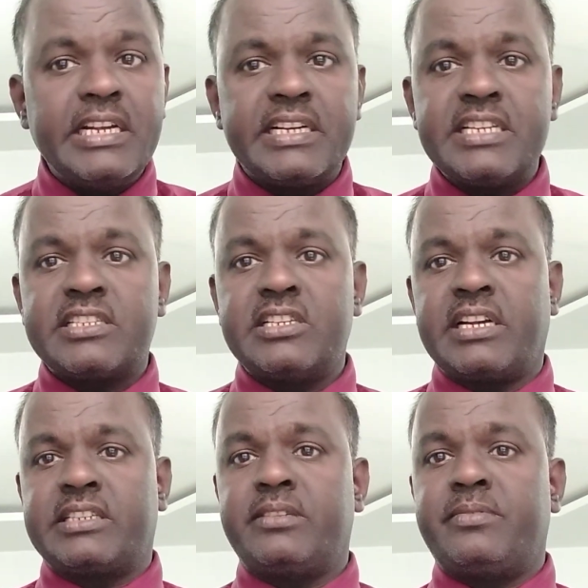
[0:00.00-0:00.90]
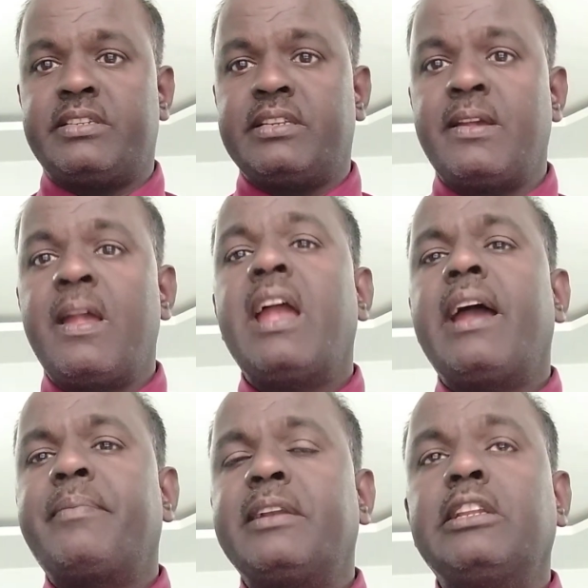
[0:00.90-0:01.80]
risk activity.
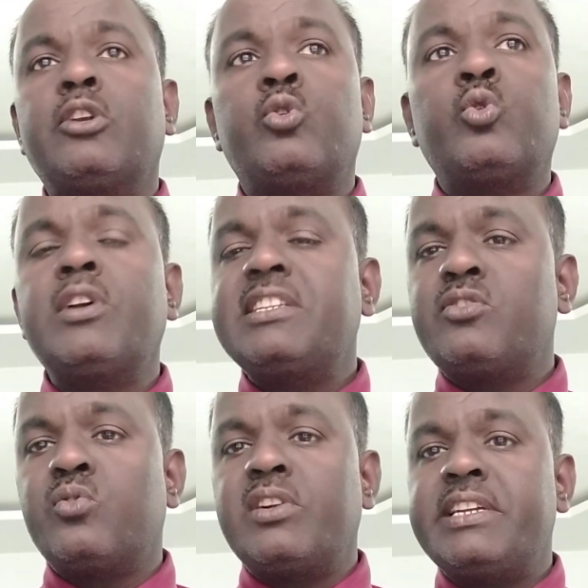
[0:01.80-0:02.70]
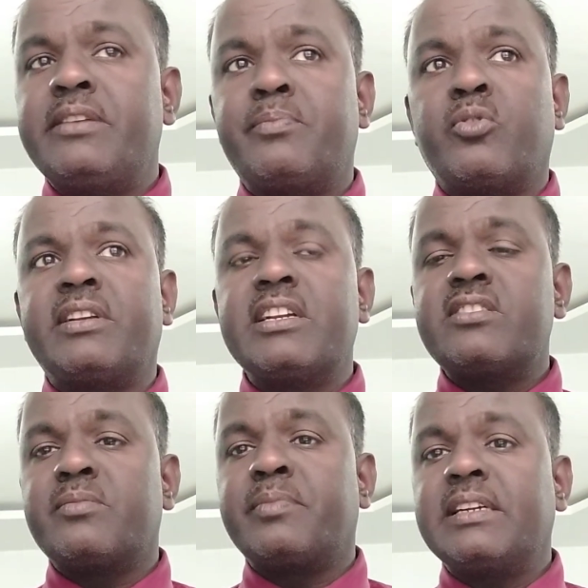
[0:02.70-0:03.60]
After the low is no
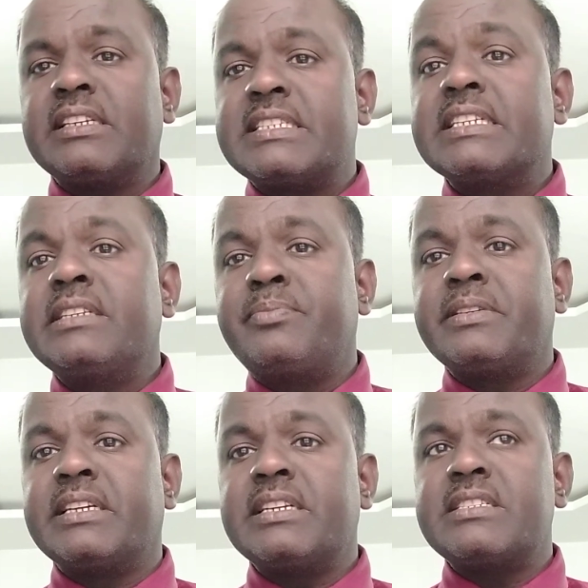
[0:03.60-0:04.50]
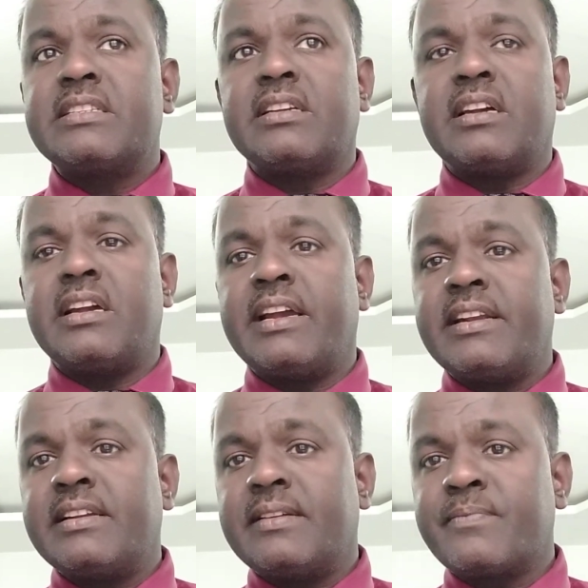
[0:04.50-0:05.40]
importance but significance,
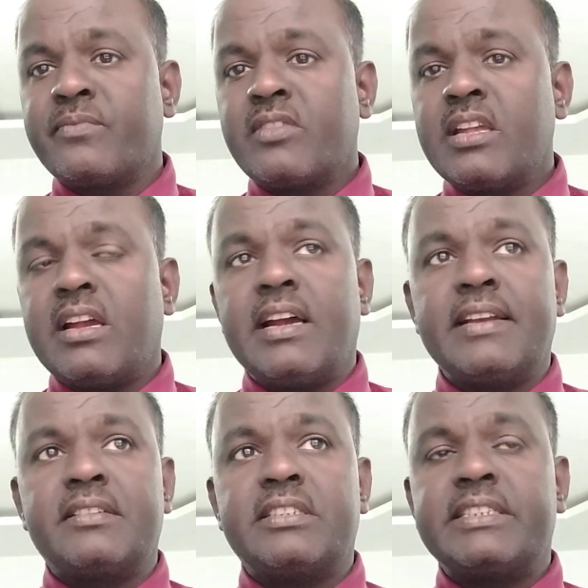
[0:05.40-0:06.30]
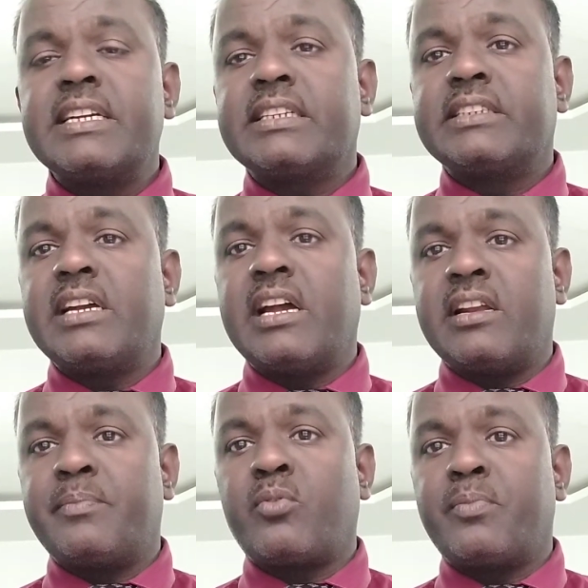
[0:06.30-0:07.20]
and check the
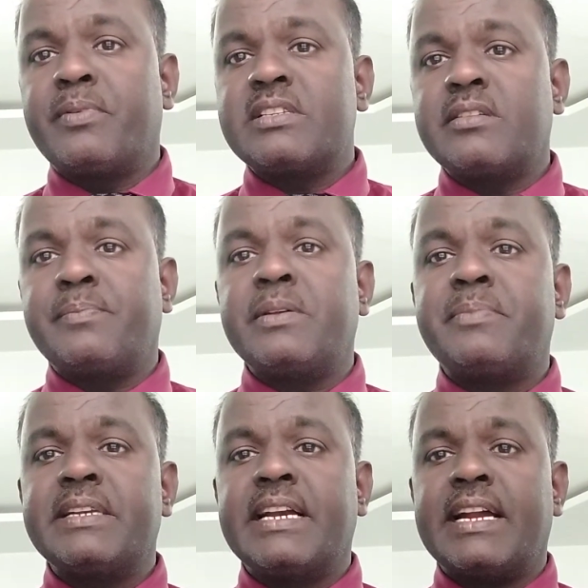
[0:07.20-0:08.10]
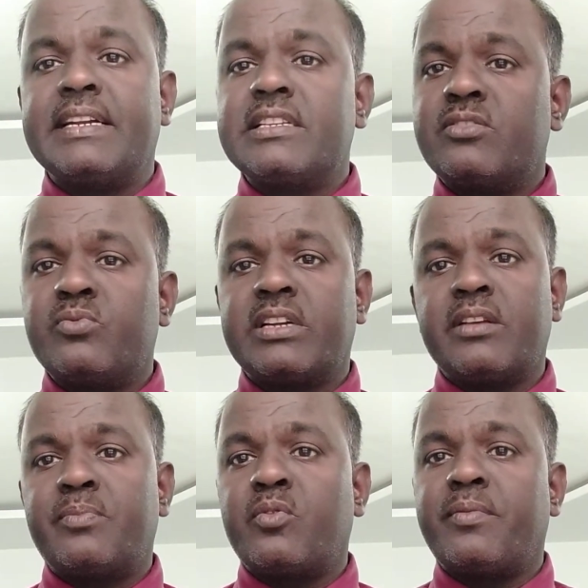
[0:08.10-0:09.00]
proper PPE guidance we
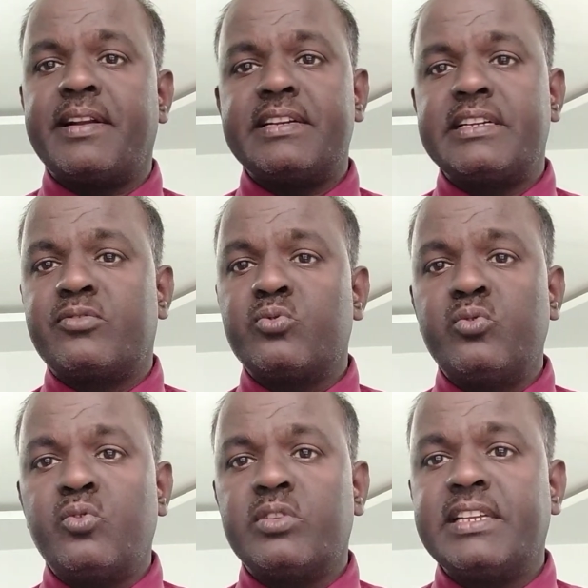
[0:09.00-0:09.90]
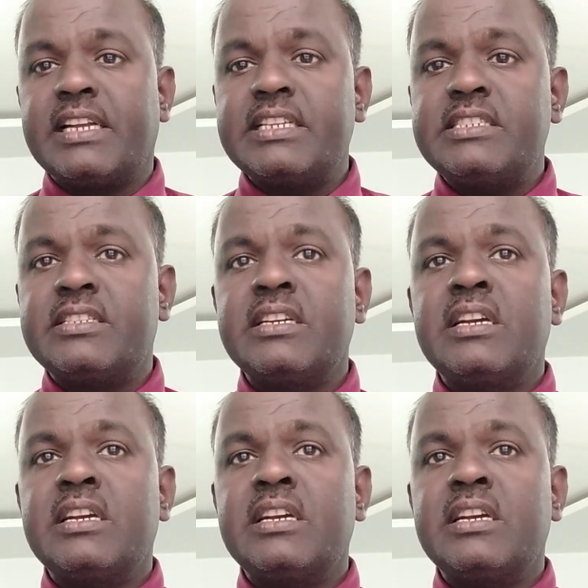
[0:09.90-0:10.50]
can provide it to. There is